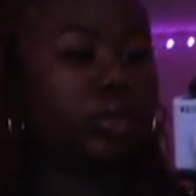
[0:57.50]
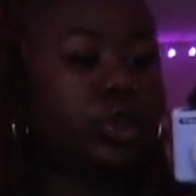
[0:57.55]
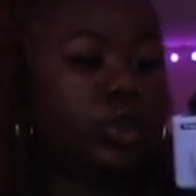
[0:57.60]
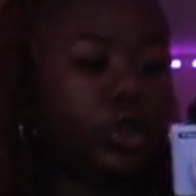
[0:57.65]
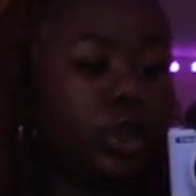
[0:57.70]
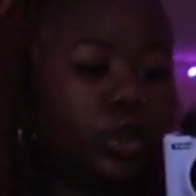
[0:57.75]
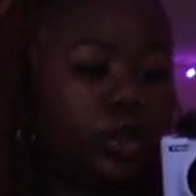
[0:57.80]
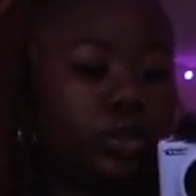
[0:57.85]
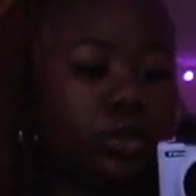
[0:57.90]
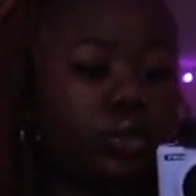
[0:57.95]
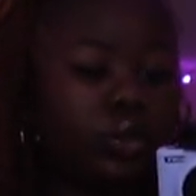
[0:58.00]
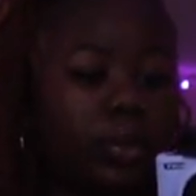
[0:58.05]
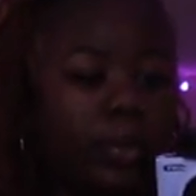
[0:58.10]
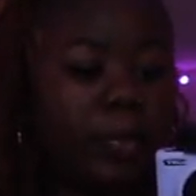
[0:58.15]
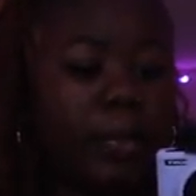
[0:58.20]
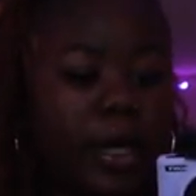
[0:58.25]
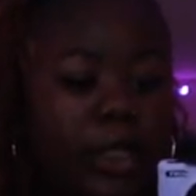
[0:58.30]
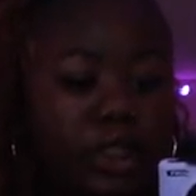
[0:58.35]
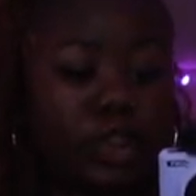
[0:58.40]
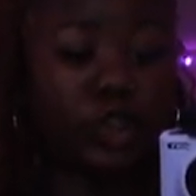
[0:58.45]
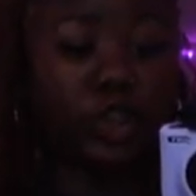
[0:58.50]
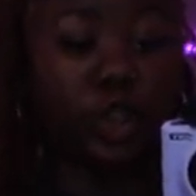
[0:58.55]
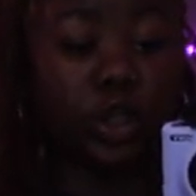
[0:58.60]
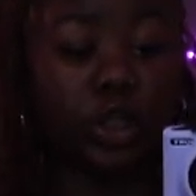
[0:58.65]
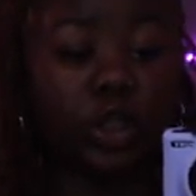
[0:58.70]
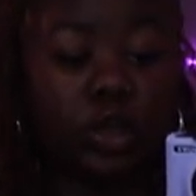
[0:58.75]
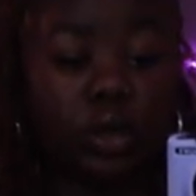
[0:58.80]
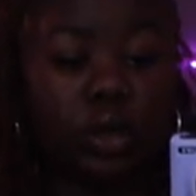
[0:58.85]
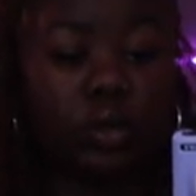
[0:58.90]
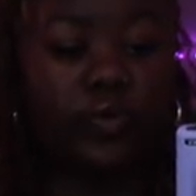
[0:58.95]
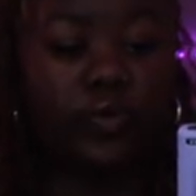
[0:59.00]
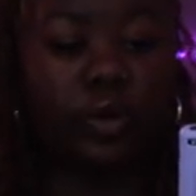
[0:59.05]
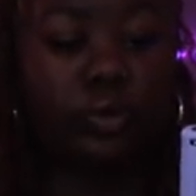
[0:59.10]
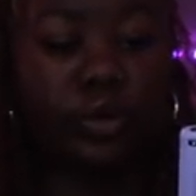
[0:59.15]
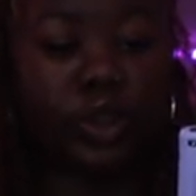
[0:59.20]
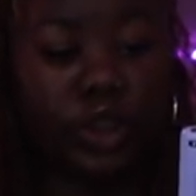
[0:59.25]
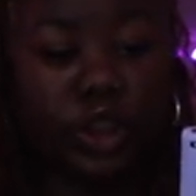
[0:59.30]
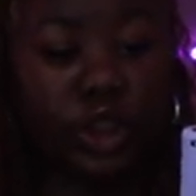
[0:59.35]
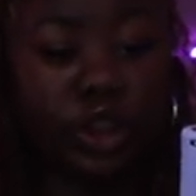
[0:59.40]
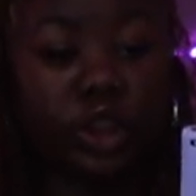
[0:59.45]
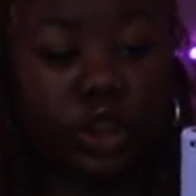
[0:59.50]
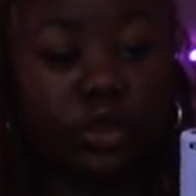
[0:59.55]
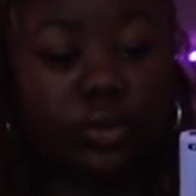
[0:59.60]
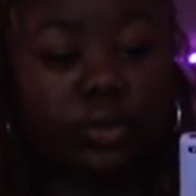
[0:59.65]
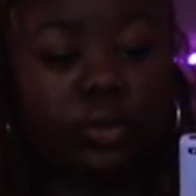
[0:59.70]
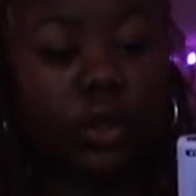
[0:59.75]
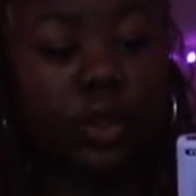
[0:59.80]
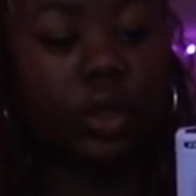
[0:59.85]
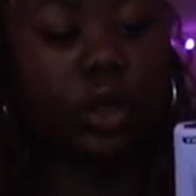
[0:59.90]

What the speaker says: So my shirt from Shein,